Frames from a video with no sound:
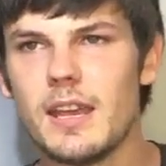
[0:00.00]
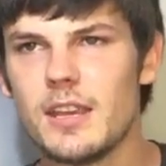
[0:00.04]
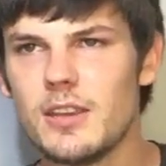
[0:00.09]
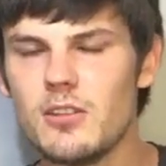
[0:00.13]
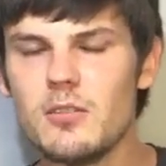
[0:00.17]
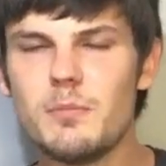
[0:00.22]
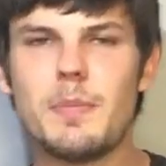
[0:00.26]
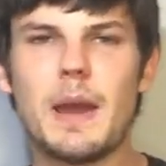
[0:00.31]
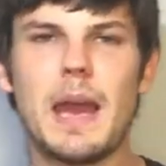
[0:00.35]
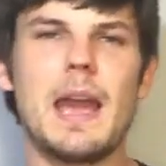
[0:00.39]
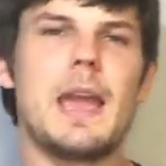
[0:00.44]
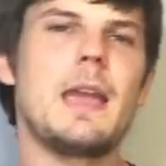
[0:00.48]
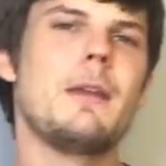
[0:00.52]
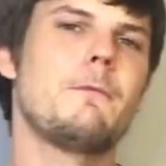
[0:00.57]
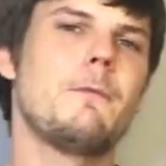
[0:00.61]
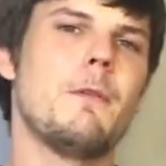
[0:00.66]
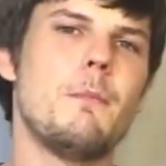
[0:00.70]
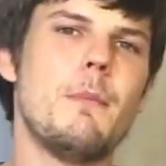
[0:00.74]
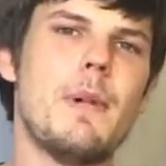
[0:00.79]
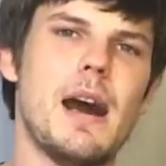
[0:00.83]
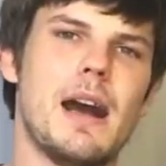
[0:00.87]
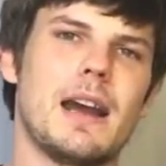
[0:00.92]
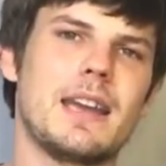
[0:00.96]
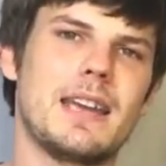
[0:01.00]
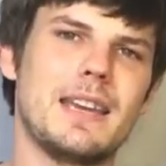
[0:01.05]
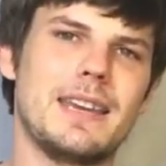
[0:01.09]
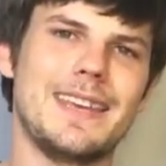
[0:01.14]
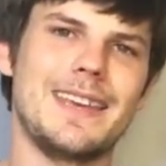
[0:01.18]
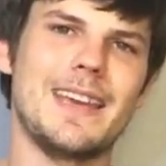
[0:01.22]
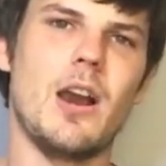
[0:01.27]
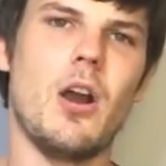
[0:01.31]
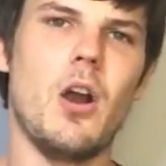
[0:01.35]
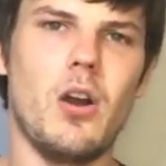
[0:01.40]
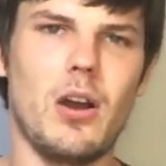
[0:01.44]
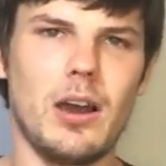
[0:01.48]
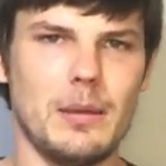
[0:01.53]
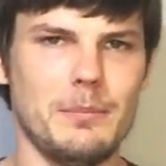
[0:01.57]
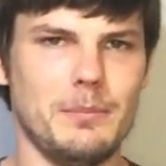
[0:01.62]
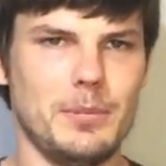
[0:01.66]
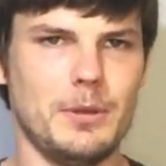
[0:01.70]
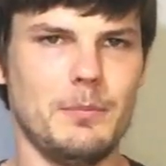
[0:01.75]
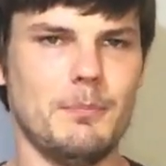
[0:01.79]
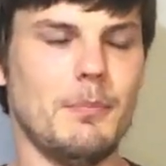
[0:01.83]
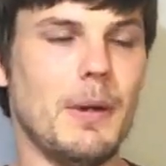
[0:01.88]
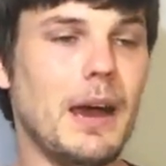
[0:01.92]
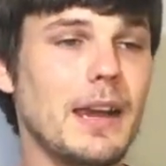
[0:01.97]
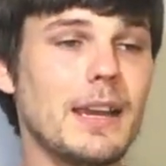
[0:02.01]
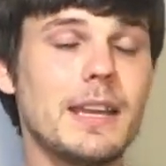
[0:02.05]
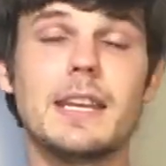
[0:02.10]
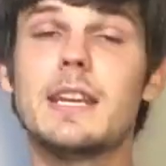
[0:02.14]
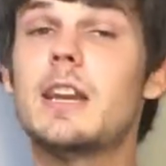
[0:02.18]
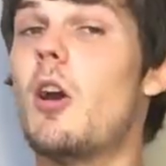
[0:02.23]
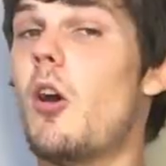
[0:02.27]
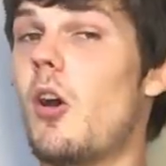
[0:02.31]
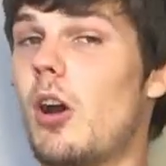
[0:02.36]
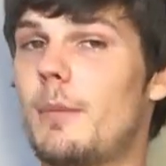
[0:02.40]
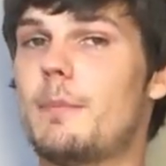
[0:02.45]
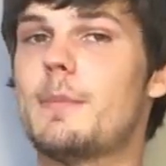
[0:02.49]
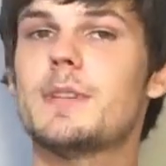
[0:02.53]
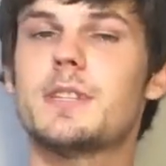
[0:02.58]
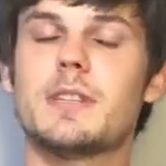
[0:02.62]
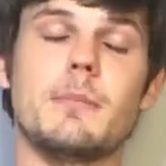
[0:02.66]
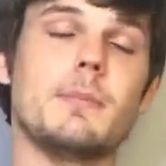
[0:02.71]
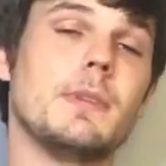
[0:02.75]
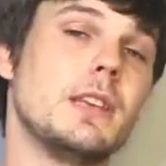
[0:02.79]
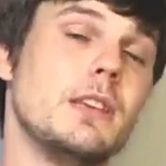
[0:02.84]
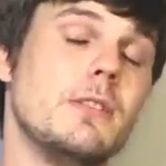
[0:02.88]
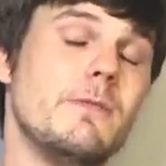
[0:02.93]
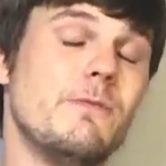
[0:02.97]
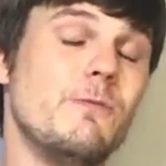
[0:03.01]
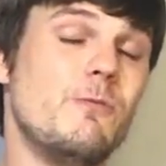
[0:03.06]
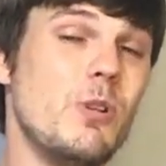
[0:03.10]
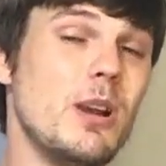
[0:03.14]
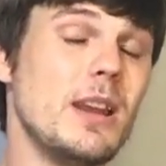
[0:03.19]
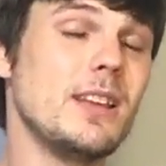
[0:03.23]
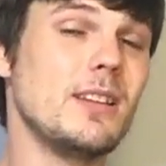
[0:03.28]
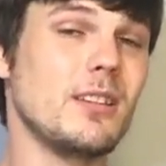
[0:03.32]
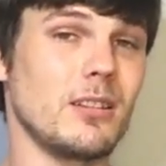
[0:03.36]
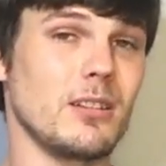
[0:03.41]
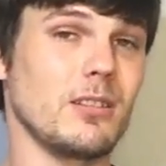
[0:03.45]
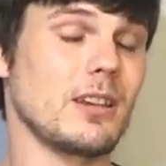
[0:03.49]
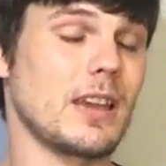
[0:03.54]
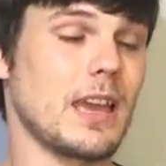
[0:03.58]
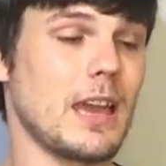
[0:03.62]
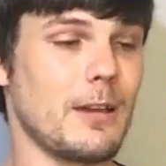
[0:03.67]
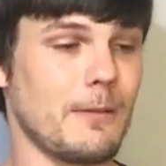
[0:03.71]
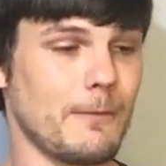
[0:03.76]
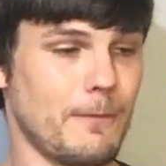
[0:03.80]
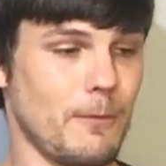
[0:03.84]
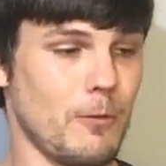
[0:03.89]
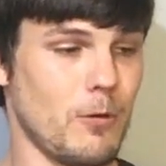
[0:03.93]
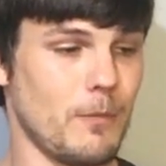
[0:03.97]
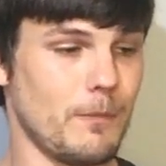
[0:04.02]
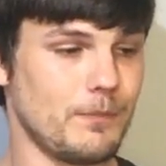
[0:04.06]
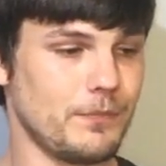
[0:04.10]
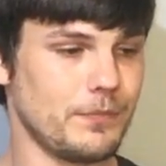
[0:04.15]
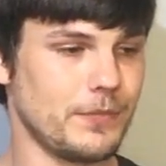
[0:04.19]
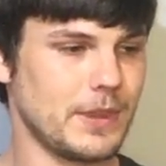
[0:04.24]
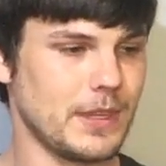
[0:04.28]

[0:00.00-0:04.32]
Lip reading: You're paying for marketing hype. Marketing hype is something you've really got to look out for,